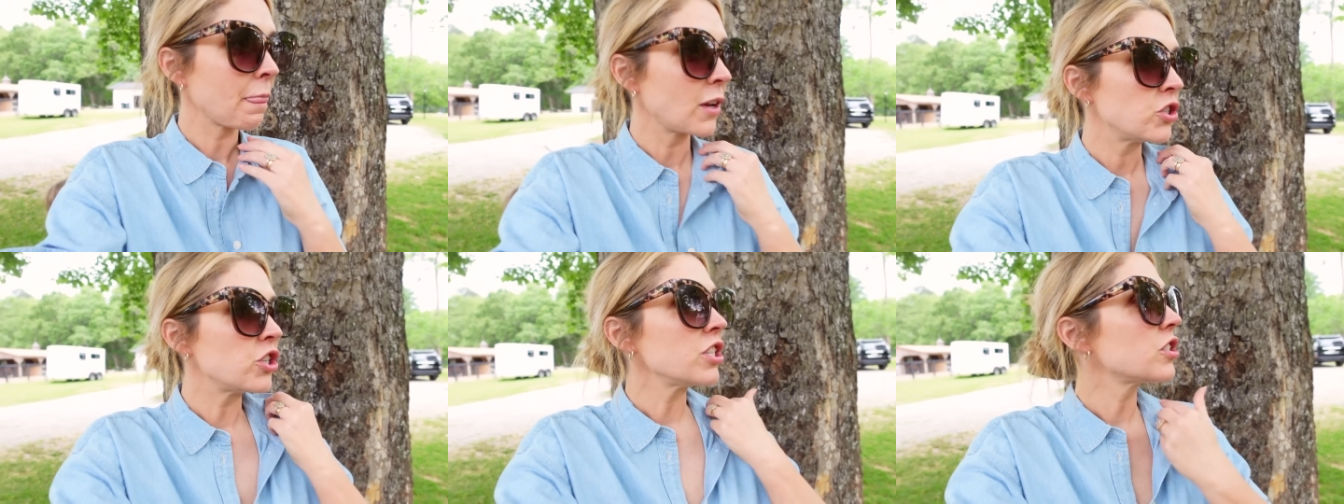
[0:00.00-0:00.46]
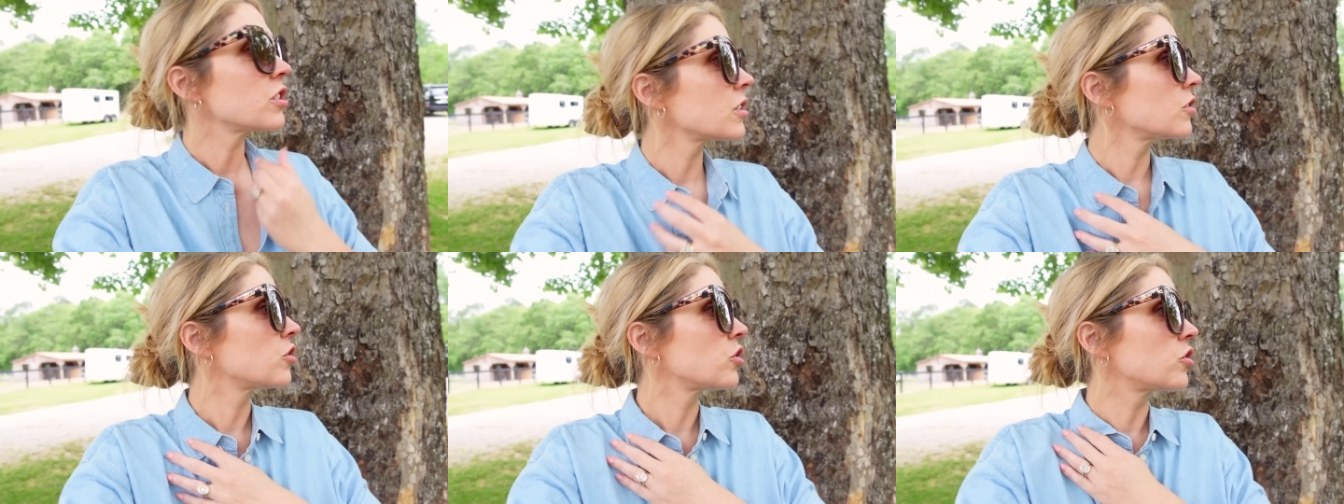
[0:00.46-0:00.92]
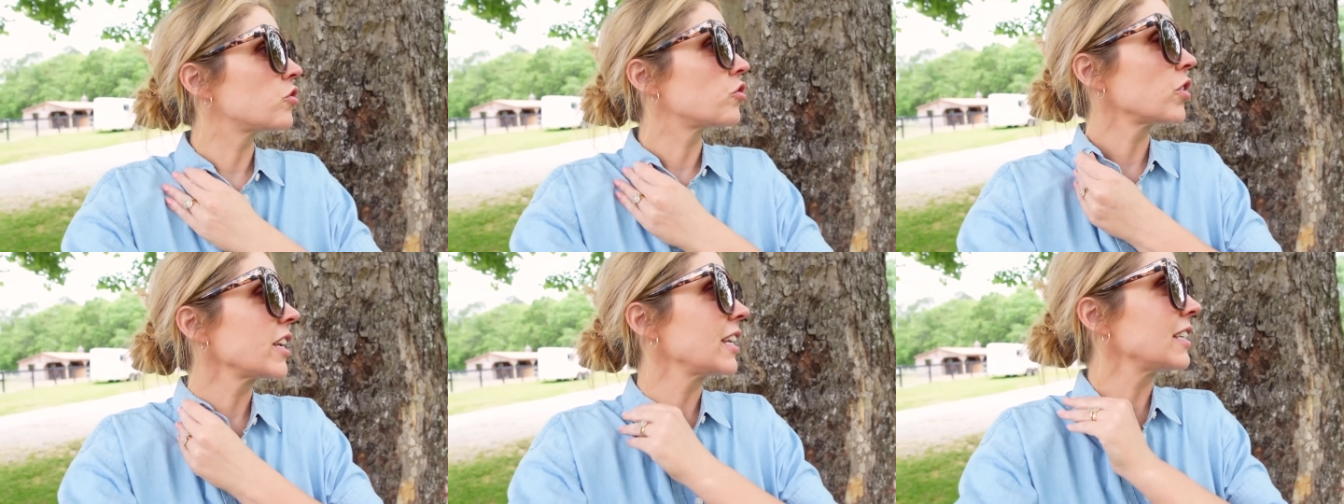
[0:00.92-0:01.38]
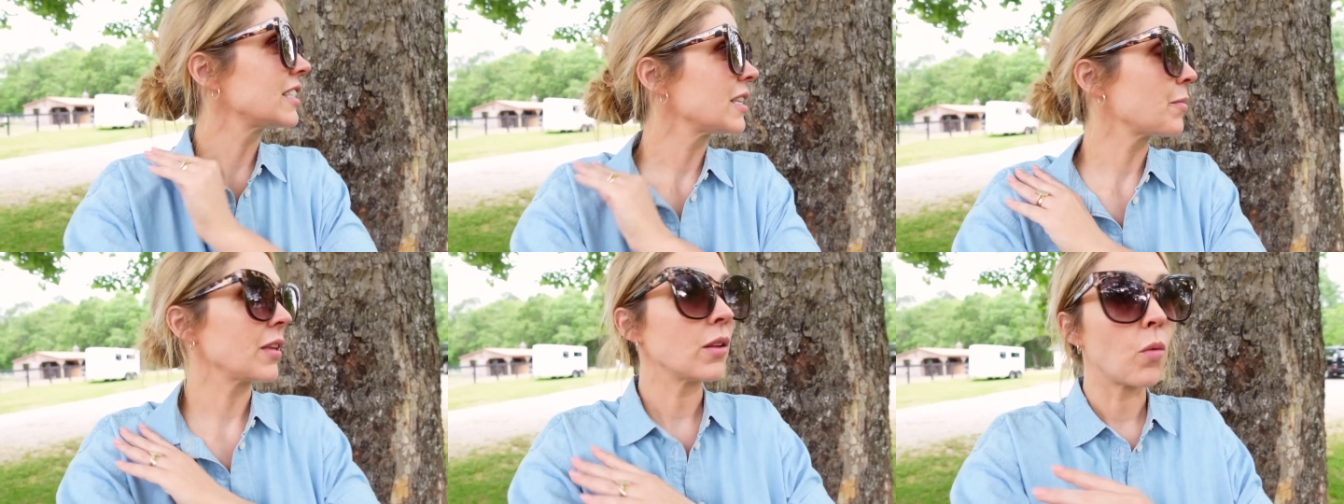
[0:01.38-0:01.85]
She's drinking,
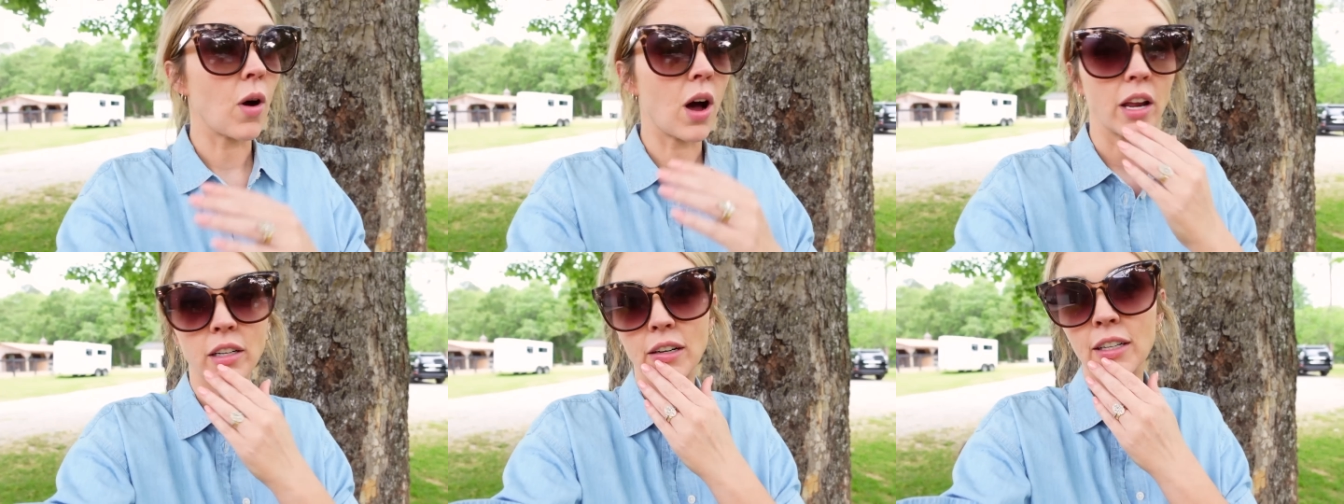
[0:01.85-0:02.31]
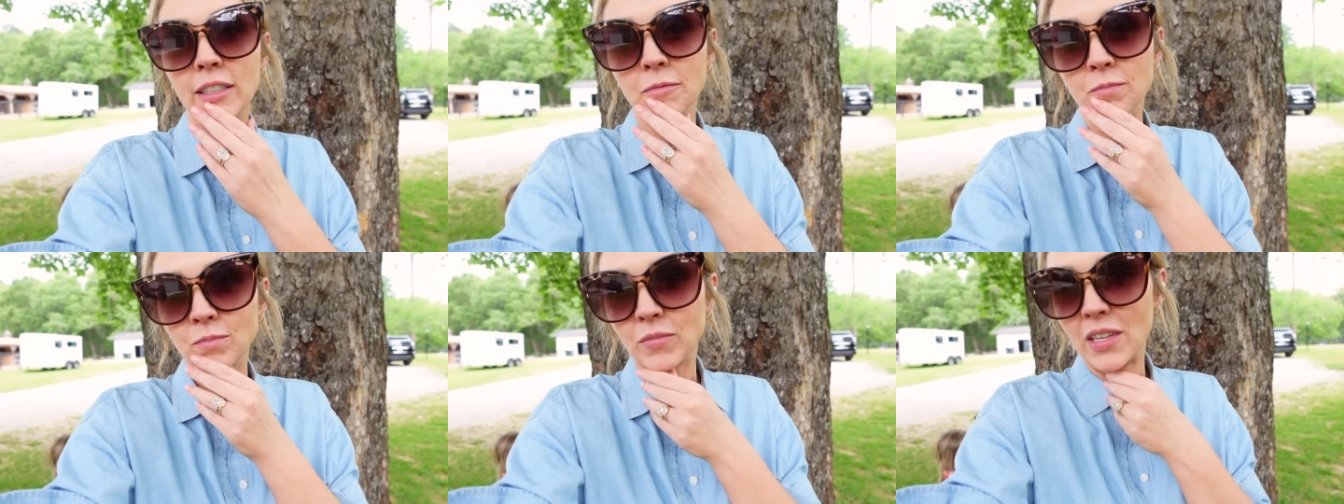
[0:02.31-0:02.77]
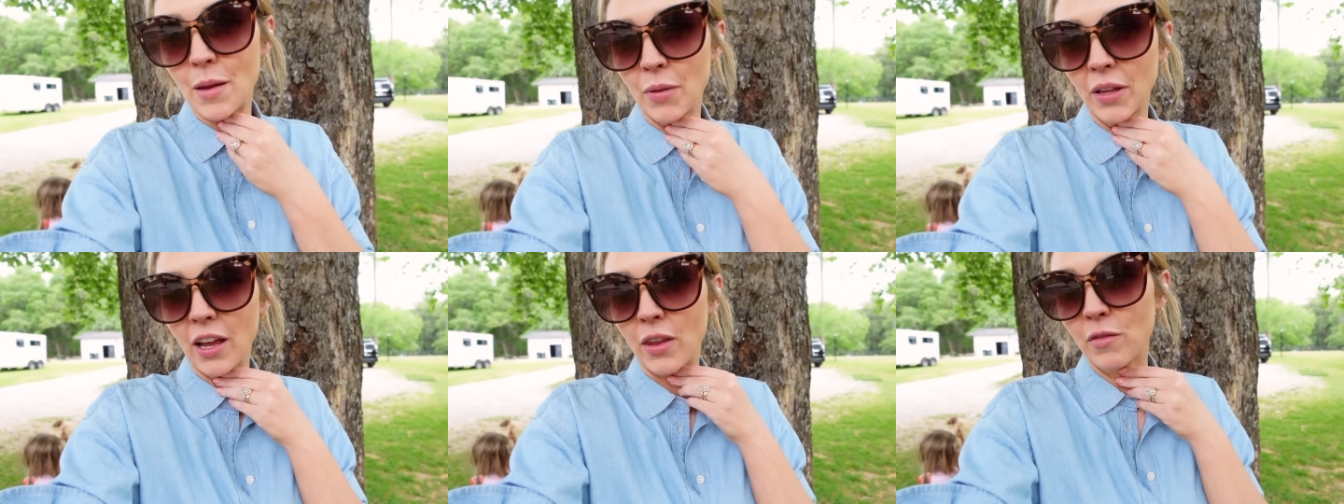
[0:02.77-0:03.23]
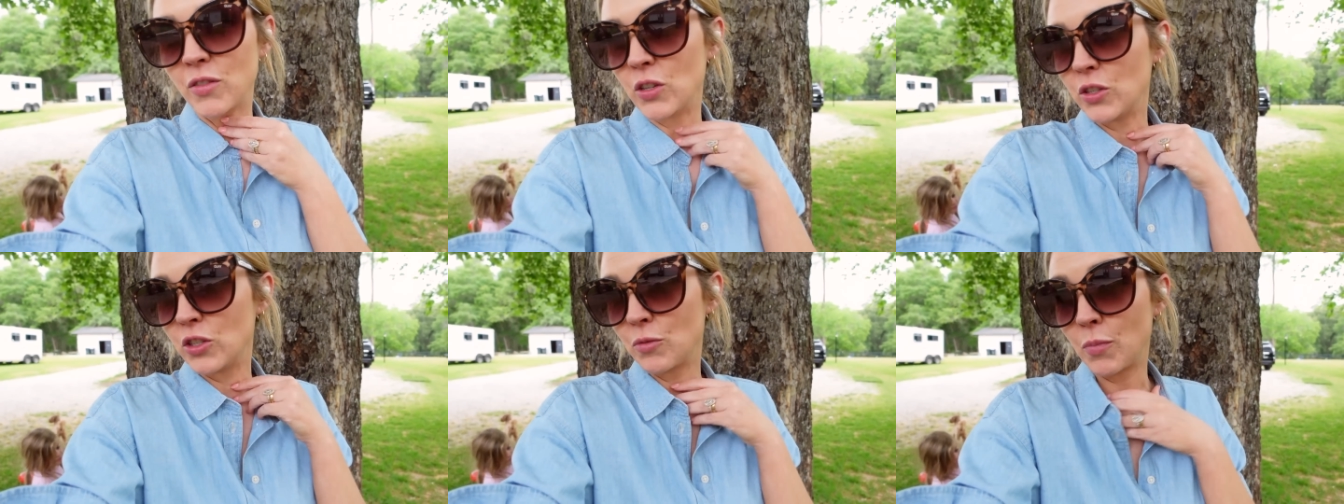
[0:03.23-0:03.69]
sipping the water, nibbling on the
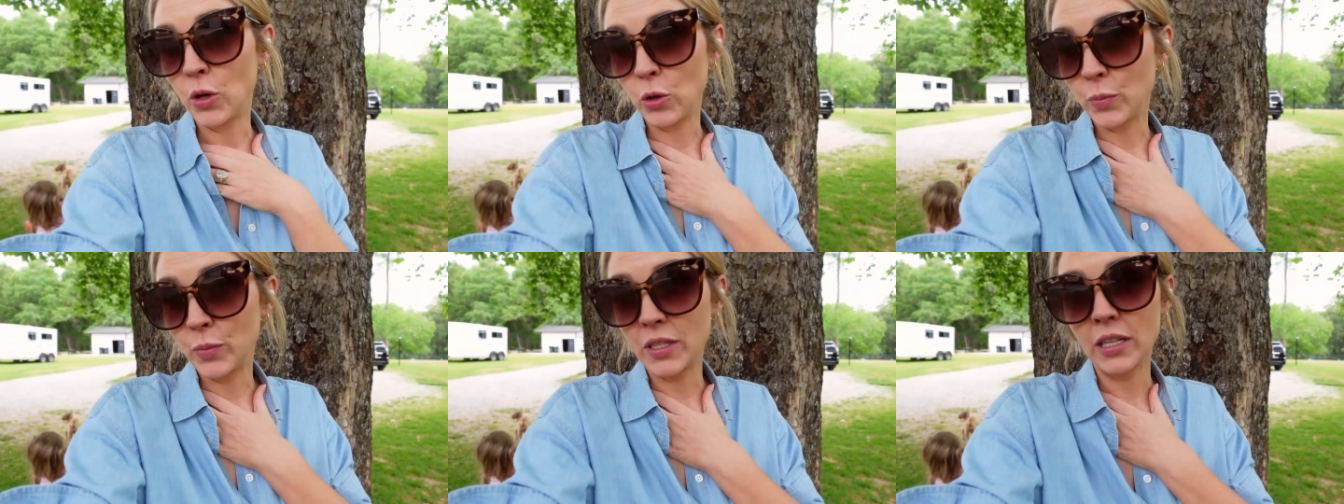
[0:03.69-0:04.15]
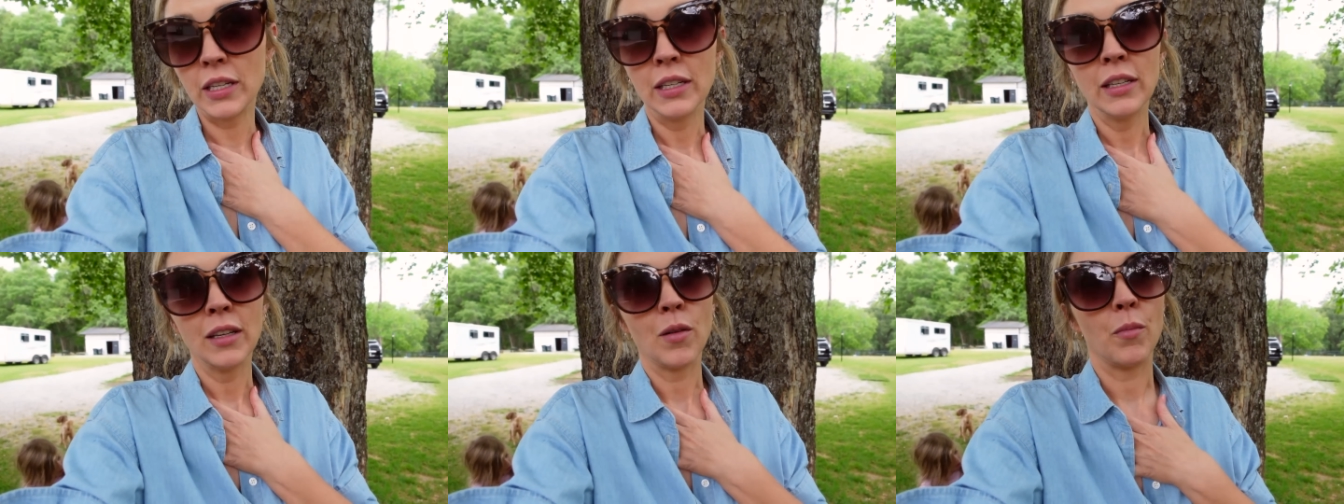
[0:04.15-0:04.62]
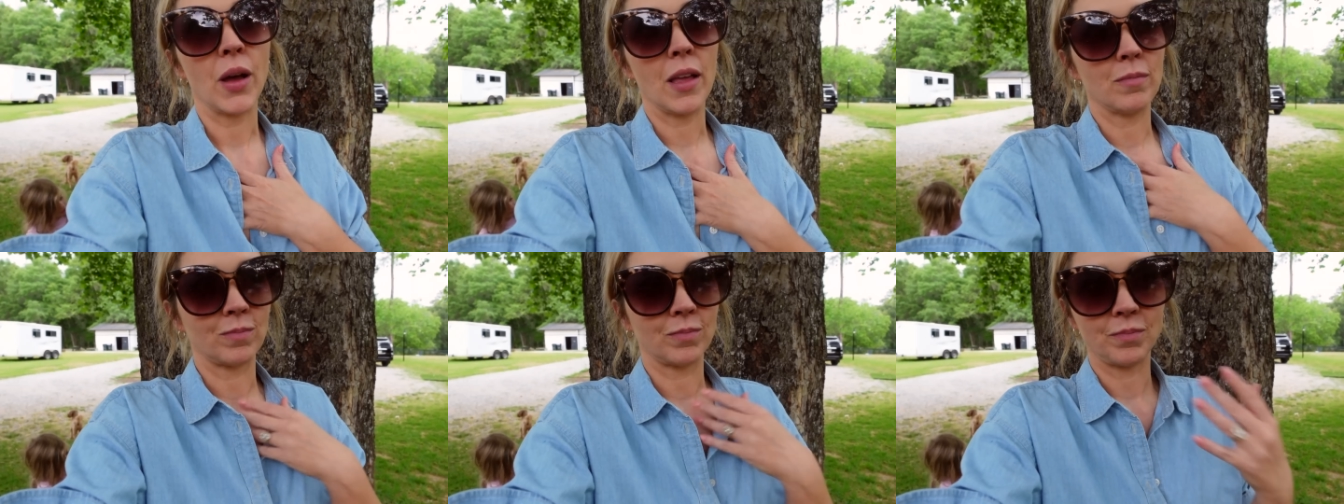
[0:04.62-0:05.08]
food. She pooped. But